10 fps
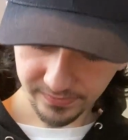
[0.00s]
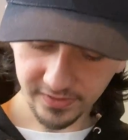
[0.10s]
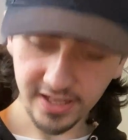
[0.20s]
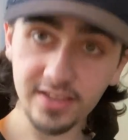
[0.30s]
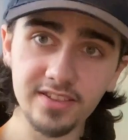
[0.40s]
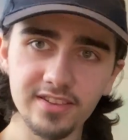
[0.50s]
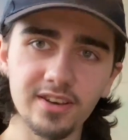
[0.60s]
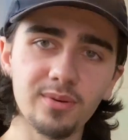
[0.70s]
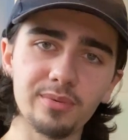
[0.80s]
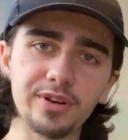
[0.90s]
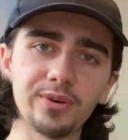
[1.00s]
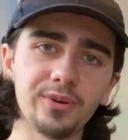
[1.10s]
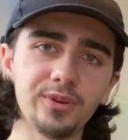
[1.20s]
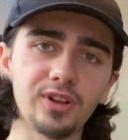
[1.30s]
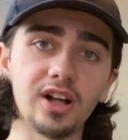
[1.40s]
these are what we
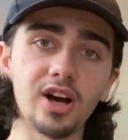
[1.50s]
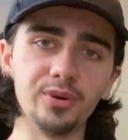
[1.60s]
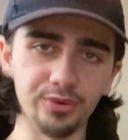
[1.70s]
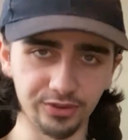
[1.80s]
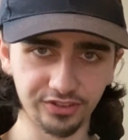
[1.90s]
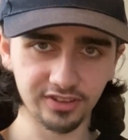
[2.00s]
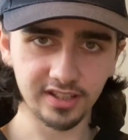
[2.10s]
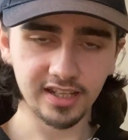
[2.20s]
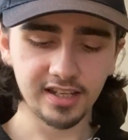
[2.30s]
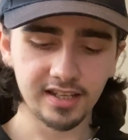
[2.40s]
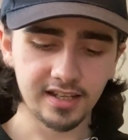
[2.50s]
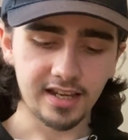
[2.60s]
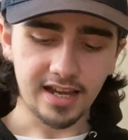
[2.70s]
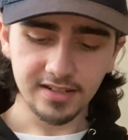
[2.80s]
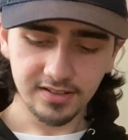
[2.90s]
call hose,
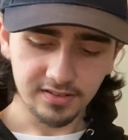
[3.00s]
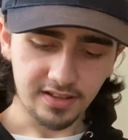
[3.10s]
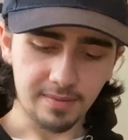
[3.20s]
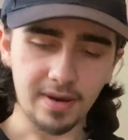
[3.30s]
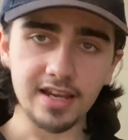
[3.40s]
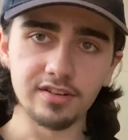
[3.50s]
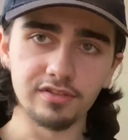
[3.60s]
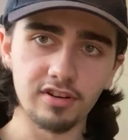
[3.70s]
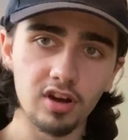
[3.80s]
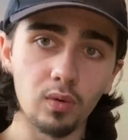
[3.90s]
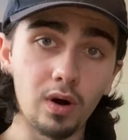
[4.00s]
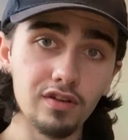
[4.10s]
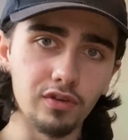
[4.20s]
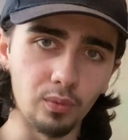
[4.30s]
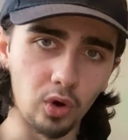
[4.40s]
and they're made of
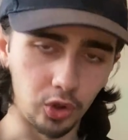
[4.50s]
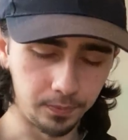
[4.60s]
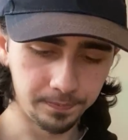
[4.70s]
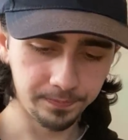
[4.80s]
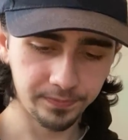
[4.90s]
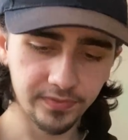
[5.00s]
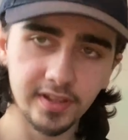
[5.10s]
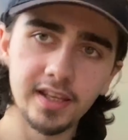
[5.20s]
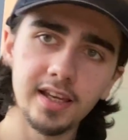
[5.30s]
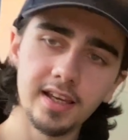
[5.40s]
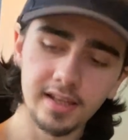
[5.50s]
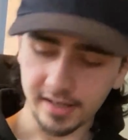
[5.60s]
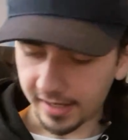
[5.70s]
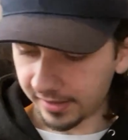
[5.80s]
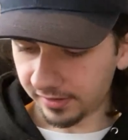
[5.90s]
woven wool,
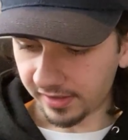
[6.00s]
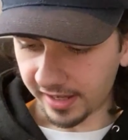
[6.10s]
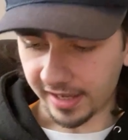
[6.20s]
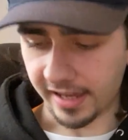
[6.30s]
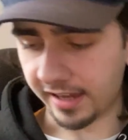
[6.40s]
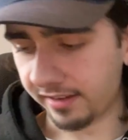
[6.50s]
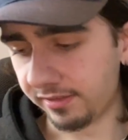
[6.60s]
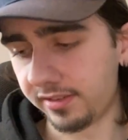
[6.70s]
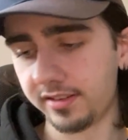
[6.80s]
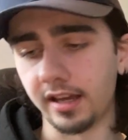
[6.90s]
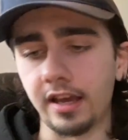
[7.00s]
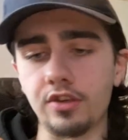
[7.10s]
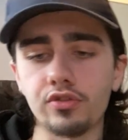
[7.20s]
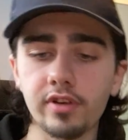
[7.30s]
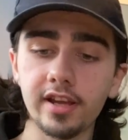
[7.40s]
and they have a
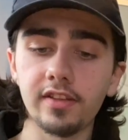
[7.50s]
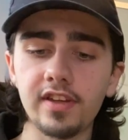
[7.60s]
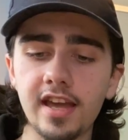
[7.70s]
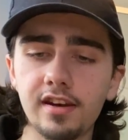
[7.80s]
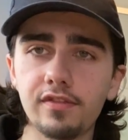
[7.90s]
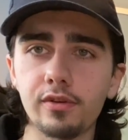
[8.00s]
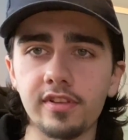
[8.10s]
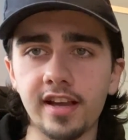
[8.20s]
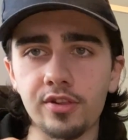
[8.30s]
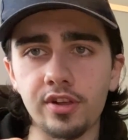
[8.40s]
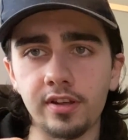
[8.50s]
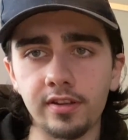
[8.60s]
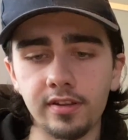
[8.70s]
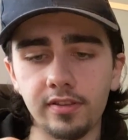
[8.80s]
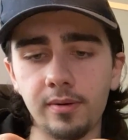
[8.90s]
string at the end for
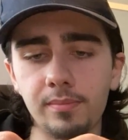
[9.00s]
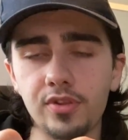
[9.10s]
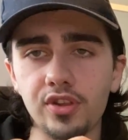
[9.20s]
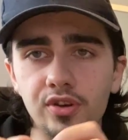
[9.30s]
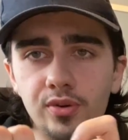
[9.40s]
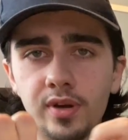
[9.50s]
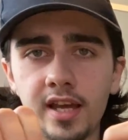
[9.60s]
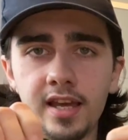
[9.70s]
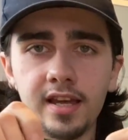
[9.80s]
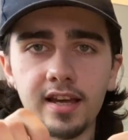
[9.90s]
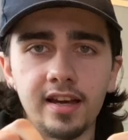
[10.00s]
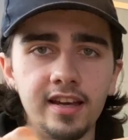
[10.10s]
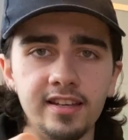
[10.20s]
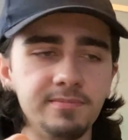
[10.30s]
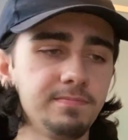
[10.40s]
attaching them to
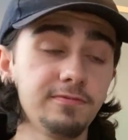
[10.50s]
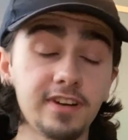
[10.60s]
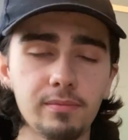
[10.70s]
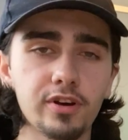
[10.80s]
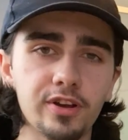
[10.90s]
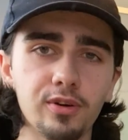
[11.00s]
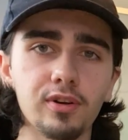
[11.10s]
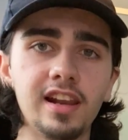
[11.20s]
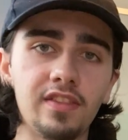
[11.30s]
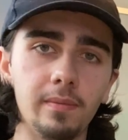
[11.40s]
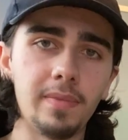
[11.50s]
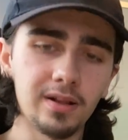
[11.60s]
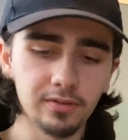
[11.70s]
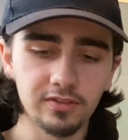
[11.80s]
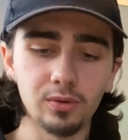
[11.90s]
a fabric or a leather
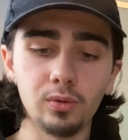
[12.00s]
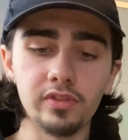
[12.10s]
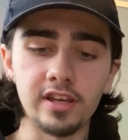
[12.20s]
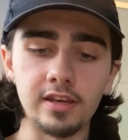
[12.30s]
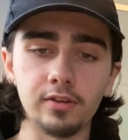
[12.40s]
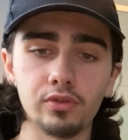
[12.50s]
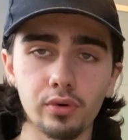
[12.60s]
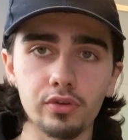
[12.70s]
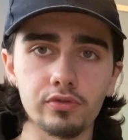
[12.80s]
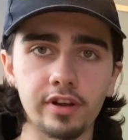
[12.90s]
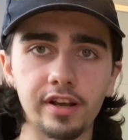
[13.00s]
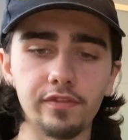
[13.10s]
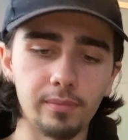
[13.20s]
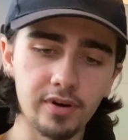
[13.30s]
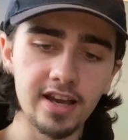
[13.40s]
belt or the drawstring of
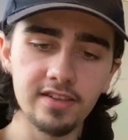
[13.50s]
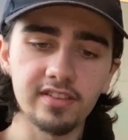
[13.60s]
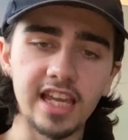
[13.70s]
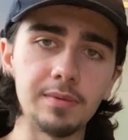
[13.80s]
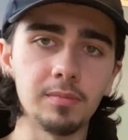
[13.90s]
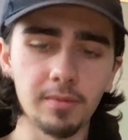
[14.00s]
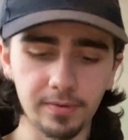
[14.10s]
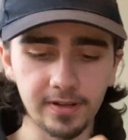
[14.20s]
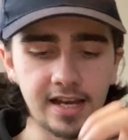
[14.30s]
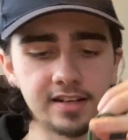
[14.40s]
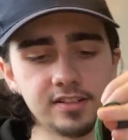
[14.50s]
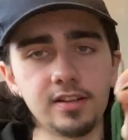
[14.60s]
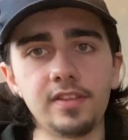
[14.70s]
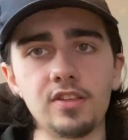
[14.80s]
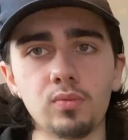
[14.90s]
the brays to keep them up, and
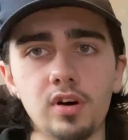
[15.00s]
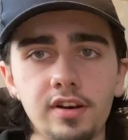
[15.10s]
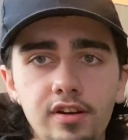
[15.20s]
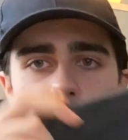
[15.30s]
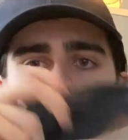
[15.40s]
there's one